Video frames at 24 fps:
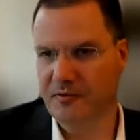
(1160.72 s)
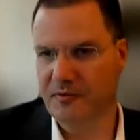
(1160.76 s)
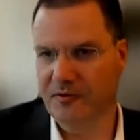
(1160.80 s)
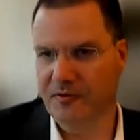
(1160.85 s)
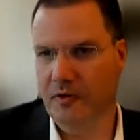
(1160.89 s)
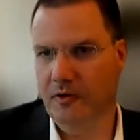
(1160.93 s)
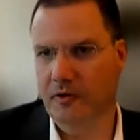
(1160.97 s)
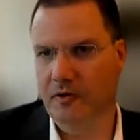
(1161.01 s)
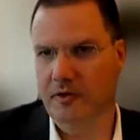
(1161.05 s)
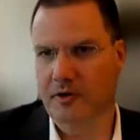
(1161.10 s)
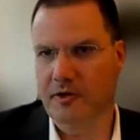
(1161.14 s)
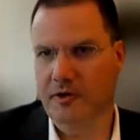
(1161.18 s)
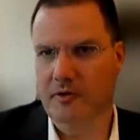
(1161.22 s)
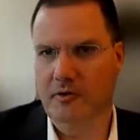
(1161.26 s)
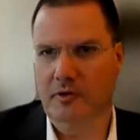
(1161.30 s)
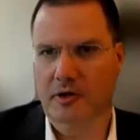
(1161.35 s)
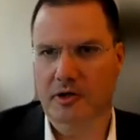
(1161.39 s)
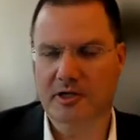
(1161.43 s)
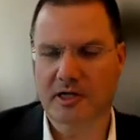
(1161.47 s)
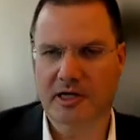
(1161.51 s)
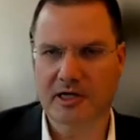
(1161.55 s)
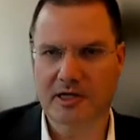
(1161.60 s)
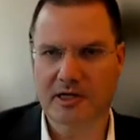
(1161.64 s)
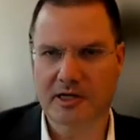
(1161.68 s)
before you
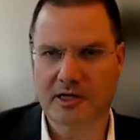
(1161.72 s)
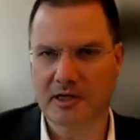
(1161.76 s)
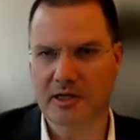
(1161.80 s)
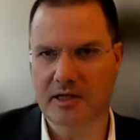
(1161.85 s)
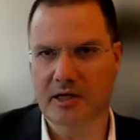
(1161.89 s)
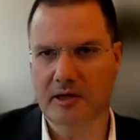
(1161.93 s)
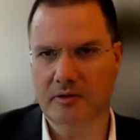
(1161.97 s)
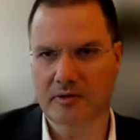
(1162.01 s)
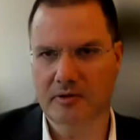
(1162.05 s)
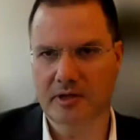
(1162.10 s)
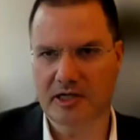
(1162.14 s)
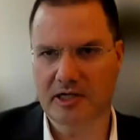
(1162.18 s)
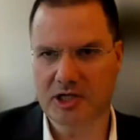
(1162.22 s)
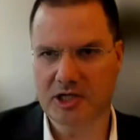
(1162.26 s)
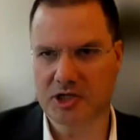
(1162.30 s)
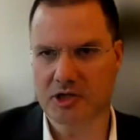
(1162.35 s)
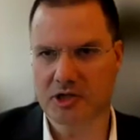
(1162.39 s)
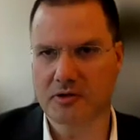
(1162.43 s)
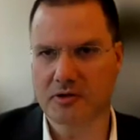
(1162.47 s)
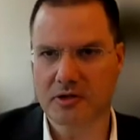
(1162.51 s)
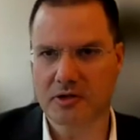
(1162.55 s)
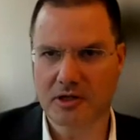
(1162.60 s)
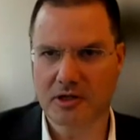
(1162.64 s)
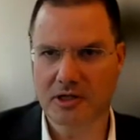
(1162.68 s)
are taking now that
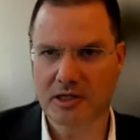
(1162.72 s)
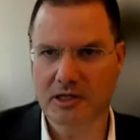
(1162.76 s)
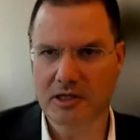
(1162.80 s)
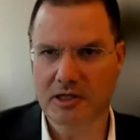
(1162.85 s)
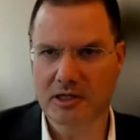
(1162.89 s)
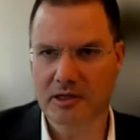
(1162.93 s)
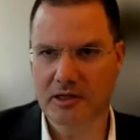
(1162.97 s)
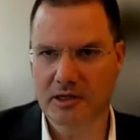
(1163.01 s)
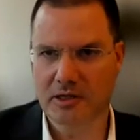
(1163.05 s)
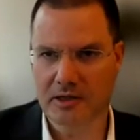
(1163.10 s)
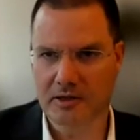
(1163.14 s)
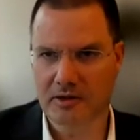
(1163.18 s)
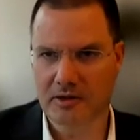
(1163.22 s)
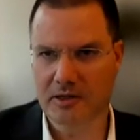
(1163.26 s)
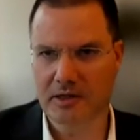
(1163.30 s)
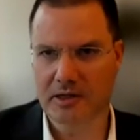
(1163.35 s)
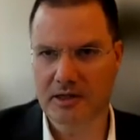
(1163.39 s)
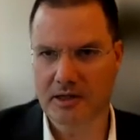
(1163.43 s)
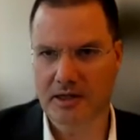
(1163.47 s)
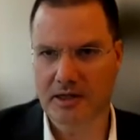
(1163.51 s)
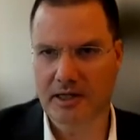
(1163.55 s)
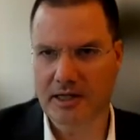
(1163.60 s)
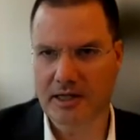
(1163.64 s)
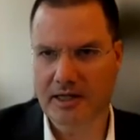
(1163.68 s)
journey in
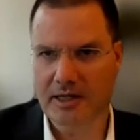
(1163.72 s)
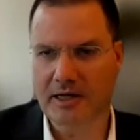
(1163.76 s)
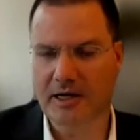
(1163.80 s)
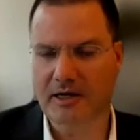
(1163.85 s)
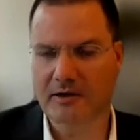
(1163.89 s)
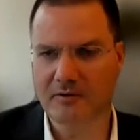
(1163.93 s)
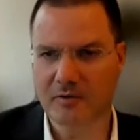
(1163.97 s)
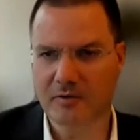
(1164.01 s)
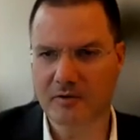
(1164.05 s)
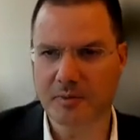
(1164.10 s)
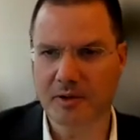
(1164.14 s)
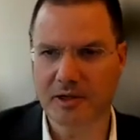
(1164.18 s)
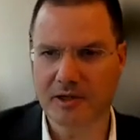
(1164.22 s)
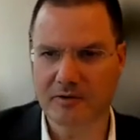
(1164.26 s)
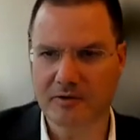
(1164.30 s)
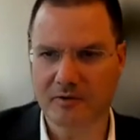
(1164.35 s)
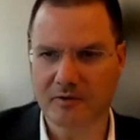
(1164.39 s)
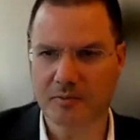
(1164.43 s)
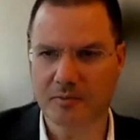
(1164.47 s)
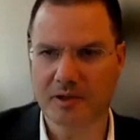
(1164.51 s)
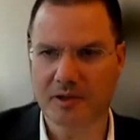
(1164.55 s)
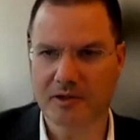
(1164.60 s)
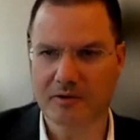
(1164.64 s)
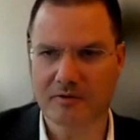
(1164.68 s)
the AI
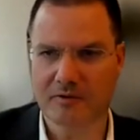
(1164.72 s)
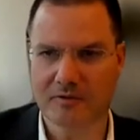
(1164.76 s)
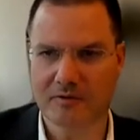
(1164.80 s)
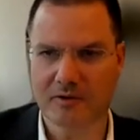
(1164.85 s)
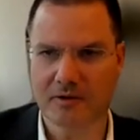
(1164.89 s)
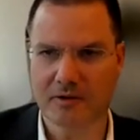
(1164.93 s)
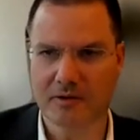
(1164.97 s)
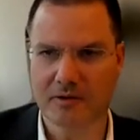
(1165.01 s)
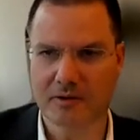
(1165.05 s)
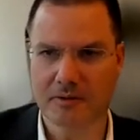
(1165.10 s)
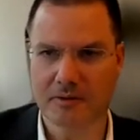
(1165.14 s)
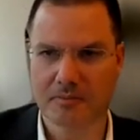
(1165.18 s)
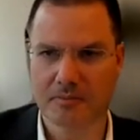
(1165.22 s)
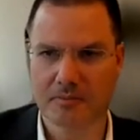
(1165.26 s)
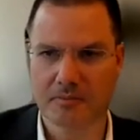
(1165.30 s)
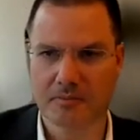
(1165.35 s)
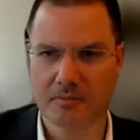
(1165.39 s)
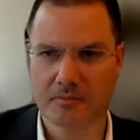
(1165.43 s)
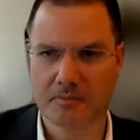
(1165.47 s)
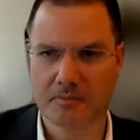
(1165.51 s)
space, basically.